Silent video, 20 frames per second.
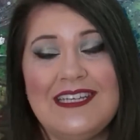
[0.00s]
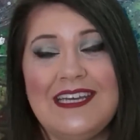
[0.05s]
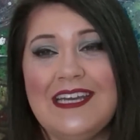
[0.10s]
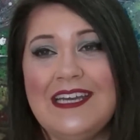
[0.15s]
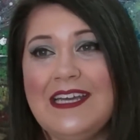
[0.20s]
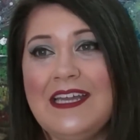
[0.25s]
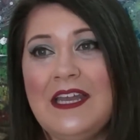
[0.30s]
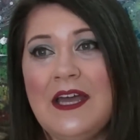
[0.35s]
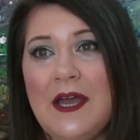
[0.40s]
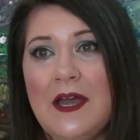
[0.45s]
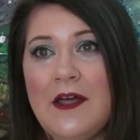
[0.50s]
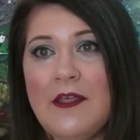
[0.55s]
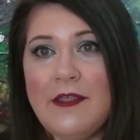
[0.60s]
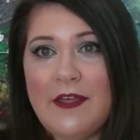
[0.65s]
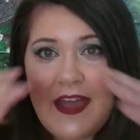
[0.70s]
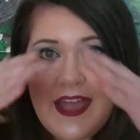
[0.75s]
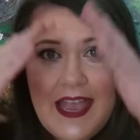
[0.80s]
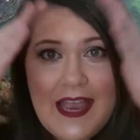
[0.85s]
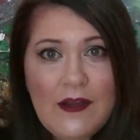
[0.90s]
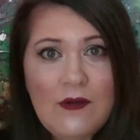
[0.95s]
in
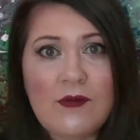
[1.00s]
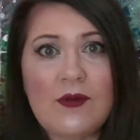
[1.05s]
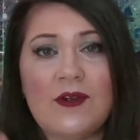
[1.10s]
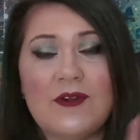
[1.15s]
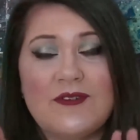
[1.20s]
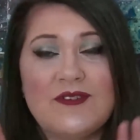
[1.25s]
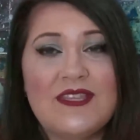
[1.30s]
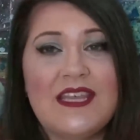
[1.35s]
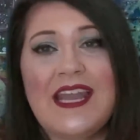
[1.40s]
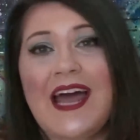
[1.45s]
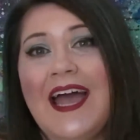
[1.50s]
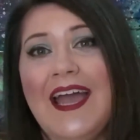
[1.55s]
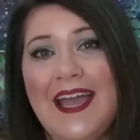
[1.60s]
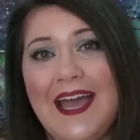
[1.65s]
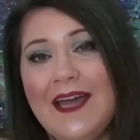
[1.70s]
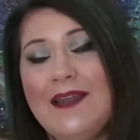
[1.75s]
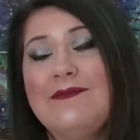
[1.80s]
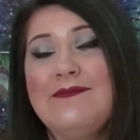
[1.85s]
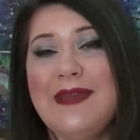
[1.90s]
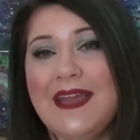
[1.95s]
the errors that I
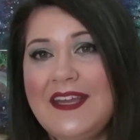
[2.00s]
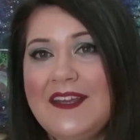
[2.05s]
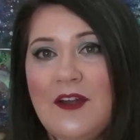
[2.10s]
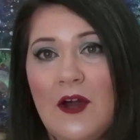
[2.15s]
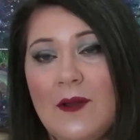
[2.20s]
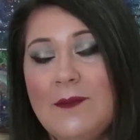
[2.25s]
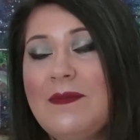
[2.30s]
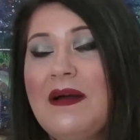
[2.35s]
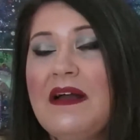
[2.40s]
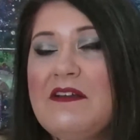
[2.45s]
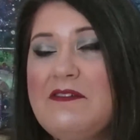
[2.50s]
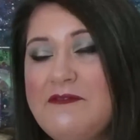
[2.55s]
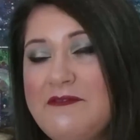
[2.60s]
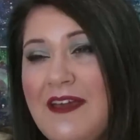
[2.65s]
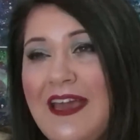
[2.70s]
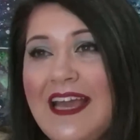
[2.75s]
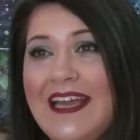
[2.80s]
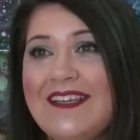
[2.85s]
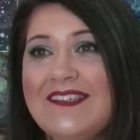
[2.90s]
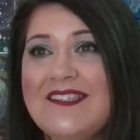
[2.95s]
had made on my
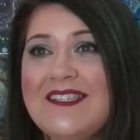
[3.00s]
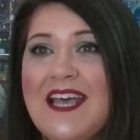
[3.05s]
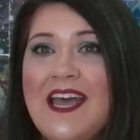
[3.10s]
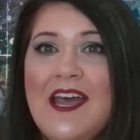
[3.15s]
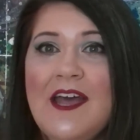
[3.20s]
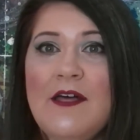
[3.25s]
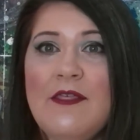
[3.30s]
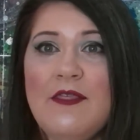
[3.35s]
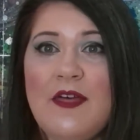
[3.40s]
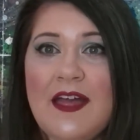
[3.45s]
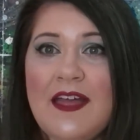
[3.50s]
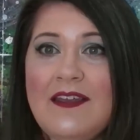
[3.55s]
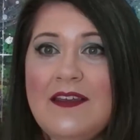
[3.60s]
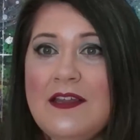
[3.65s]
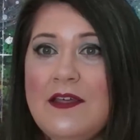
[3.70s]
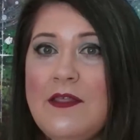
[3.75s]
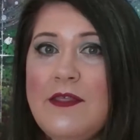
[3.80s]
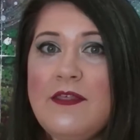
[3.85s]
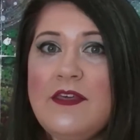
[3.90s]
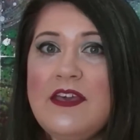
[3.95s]
face
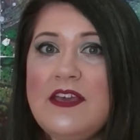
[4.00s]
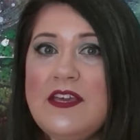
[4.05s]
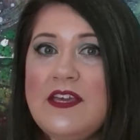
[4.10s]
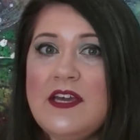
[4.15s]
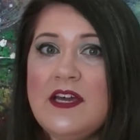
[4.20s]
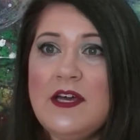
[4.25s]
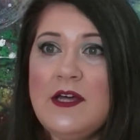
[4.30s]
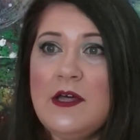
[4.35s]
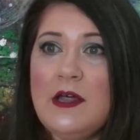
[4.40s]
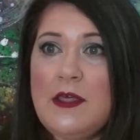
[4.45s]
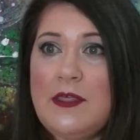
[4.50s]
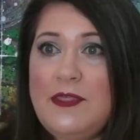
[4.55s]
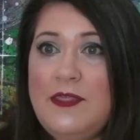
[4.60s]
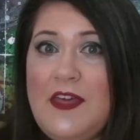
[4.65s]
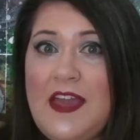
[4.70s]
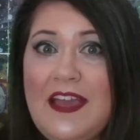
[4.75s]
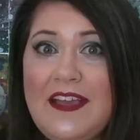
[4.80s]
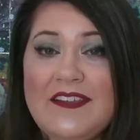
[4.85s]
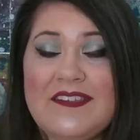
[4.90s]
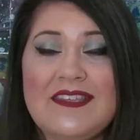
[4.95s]
than the
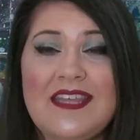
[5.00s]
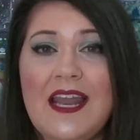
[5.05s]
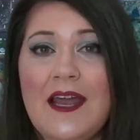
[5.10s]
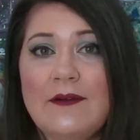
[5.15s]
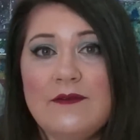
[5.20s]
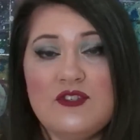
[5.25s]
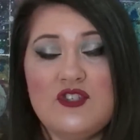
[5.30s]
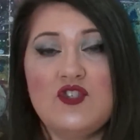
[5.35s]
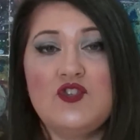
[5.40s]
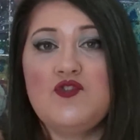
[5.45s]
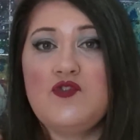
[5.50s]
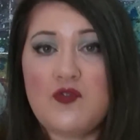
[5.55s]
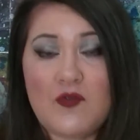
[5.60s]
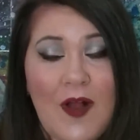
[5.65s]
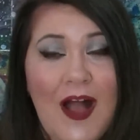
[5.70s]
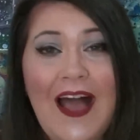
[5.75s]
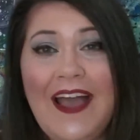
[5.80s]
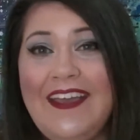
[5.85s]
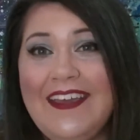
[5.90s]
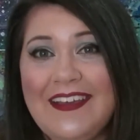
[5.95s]
things that I was
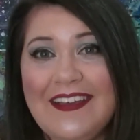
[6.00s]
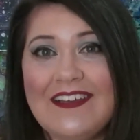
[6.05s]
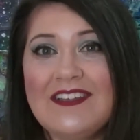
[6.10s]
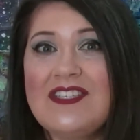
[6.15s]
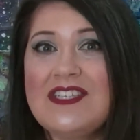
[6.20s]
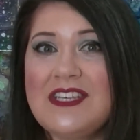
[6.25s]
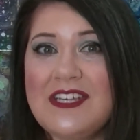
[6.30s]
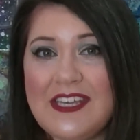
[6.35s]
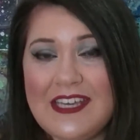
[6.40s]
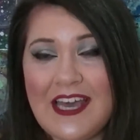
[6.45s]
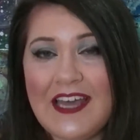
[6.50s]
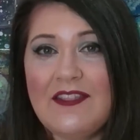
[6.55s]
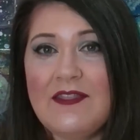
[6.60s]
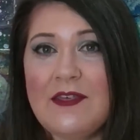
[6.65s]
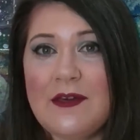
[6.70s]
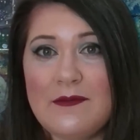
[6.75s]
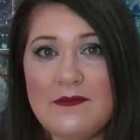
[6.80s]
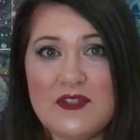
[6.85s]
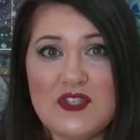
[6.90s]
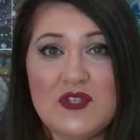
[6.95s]
trying to get
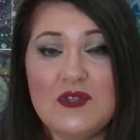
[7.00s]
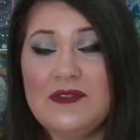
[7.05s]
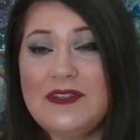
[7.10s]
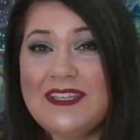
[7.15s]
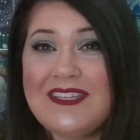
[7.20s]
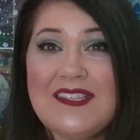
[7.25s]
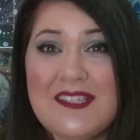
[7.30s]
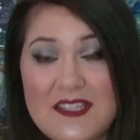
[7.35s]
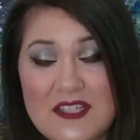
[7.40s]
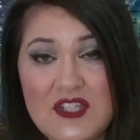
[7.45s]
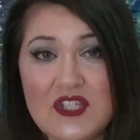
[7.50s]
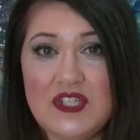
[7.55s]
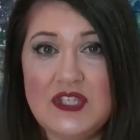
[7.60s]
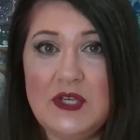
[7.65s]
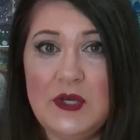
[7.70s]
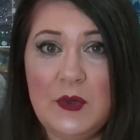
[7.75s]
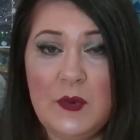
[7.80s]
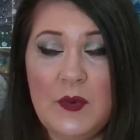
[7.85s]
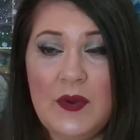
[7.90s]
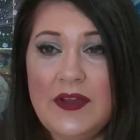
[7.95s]
them to listen
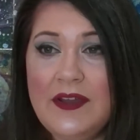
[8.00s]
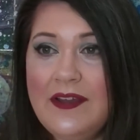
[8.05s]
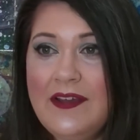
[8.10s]
to.